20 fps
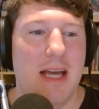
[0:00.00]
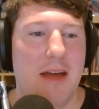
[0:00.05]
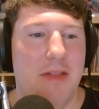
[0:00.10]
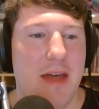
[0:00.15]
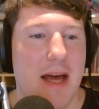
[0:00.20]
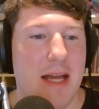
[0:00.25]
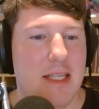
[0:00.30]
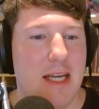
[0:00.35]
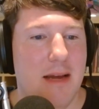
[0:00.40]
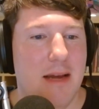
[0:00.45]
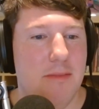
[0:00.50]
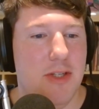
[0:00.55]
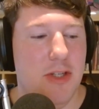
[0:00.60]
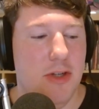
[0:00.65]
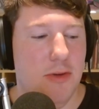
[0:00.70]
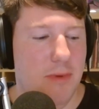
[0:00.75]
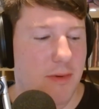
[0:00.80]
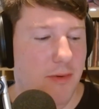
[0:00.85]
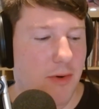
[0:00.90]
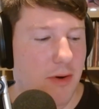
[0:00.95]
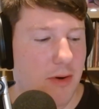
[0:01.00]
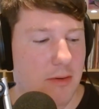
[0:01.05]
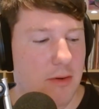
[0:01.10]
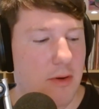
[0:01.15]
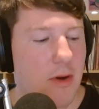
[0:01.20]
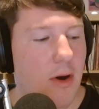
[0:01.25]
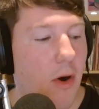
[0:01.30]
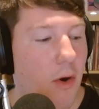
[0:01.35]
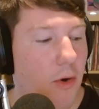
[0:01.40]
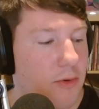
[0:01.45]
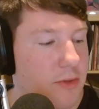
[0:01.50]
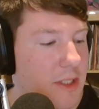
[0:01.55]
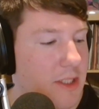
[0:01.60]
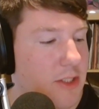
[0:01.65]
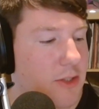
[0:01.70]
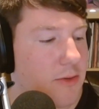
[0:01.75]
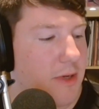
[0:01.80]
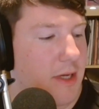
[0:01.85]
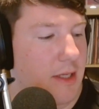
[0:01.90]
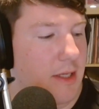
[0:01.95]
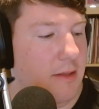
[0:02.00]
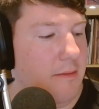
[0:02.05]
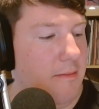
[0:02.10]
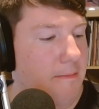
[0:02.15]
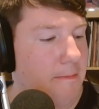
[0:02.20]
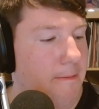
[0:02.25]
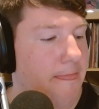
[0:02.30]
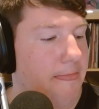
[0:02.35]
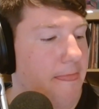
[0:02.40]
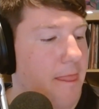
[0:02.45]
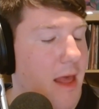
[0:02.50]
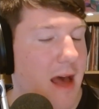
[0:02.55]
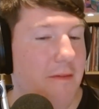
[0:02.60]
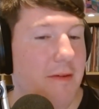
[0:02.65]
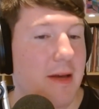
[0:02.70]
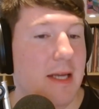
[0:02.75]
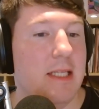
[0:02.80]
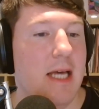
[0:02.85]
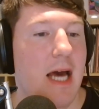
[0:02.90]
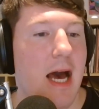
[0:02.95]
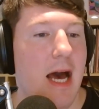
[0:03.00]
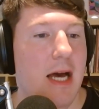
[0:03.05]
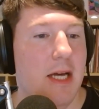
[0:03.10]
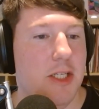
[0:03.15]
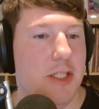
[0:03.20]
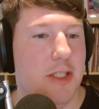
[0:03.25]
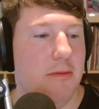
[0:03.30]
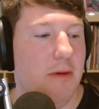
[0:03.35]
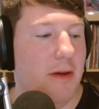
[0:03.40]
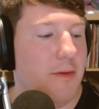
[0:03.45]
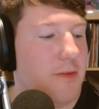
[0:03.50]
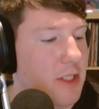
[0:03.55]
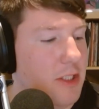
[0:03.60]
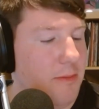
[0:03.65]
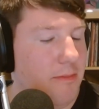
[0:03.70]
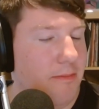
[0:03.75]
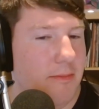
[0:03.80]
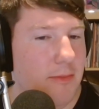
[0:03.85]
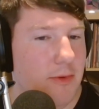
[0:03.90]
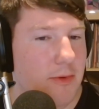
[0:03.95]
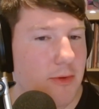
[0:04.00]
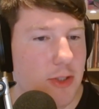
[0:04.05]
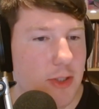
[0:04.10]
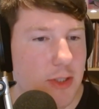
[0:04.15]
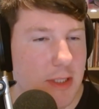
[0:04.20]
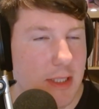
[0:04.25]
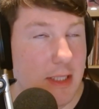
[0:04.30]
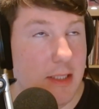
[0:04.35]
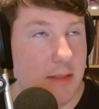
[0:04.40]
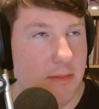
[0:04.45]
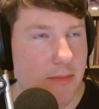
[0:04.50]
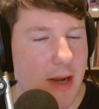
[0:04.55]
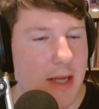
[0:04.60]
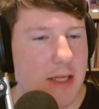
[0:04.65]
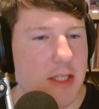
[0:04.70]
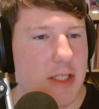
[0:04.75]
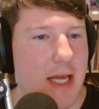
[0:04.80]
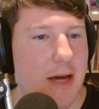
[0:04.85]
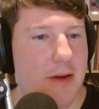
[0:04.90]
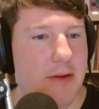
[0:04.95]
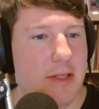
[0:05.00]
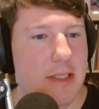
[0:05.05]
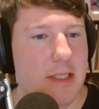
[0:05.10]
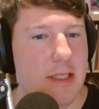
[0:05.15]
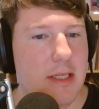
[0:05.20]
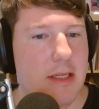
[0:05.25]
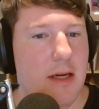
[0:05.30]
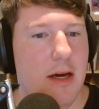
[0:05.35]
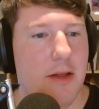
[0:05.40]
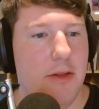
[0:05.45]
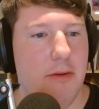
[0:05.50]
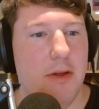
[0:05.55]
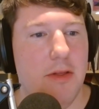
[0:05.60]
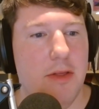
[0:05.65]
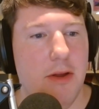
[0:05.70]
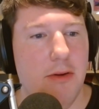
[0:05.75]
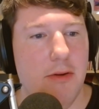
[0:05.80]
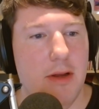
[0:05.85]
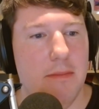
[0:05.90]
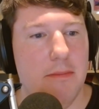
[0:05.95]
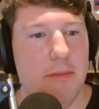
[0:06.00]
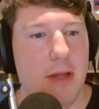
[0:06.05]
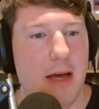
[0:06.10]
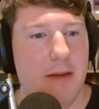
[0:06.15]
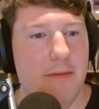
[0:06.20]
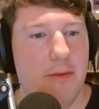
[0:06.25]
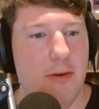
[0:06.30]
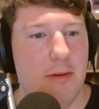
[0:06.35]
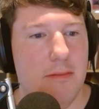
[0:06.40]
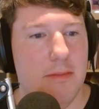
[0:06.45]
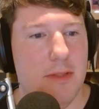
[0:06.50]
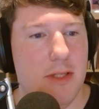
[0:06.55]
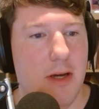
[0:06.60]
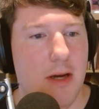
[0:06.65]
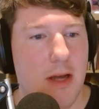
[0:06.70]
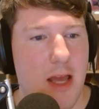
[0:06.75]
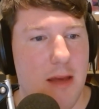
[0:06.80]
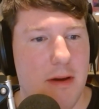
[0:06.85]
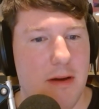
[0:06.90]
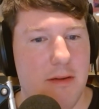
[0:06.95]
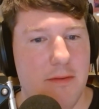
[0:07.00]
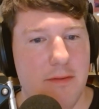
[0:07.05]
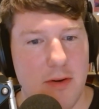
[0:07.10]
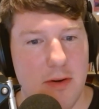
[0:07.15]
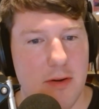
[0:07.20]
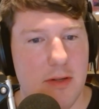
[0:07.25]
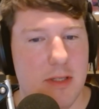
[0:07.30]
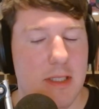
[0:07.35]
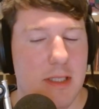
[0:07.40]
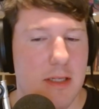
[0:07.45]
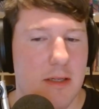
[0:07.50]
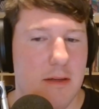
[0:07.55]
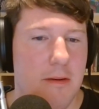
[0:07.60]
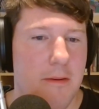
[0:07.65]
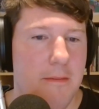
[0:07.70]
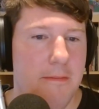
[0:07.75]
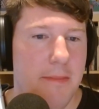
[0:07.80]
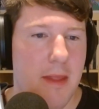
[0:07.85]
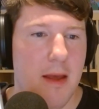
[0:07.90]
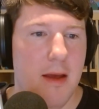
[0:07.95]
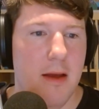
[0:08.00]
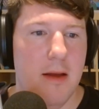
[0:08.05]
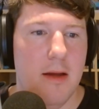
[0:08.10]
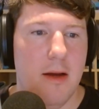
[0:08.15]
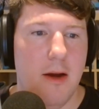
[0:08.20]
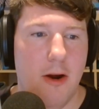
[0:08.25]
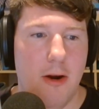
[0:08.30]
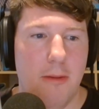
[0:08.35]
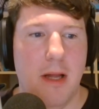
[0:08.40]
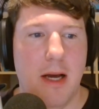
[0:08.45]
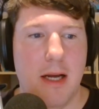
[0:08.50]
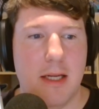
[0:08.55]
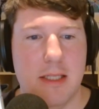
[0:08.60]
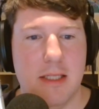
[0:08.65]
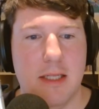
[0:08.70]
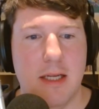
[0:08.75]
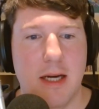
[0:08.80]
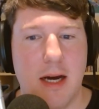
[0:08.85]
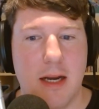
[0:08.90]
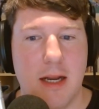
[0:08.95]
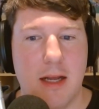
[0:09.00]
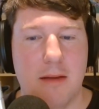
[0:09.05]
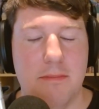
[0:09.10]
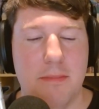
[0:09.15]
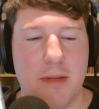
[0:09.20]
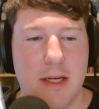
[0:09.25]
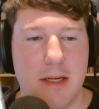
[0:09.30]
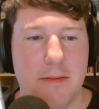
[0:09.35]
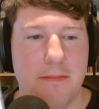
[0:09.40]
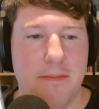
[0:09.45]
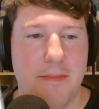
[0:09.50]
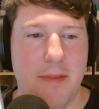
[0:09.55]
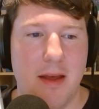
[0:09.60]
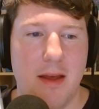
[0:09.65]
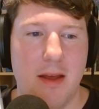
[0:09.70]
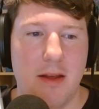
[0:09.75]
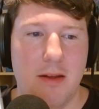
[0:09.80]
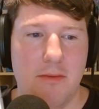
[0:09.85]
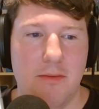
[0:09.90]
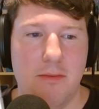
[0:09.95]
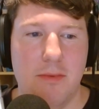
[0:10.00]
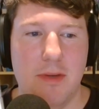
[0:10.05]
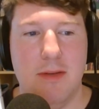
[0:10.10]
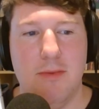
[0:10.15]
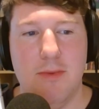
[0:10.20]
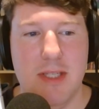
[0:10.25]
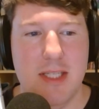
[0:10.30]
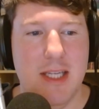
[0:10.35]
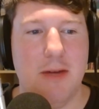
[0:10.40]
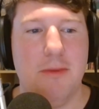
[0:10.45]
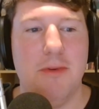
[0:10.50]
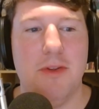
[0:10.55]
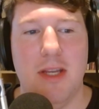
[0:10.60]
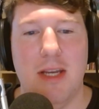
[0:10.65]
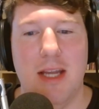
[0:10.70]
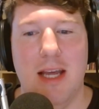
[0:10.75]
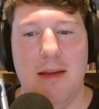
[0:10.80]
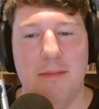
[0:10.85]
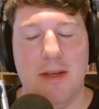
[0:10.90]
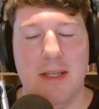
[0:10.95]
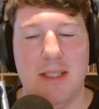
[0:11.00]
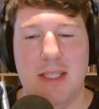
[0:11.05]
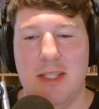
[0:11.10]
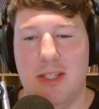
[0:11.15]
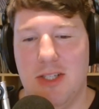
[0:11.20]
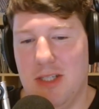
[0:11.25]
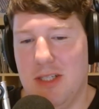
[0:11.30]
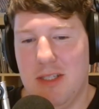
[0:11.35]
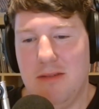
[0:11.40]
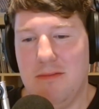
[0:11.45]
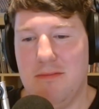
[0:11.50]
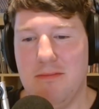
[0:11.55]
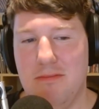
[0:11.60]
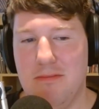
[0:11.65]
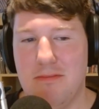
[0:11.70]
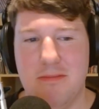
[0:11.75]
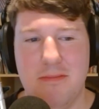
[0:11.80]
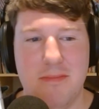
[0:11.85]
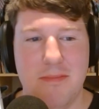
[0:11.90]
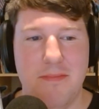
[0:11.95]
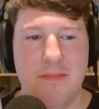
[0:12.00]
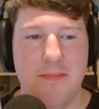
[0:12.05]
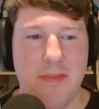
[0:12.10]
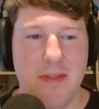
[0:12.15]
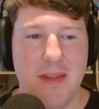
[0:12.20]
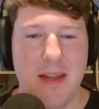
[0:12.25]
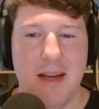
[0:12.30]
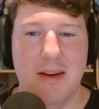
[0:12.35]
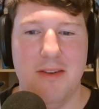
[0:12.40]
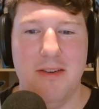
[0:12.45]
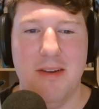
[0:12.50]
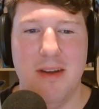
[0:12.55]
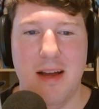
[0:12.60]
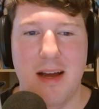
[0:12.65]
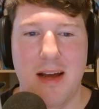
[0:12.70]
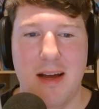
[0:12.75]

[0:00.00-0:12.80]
At that time too, we were only doing fxhash. We've since branched out into other Ethereum platforms talking about Verse and Art Blocks and Tonic, but we stick with the name because it's just, I don't know.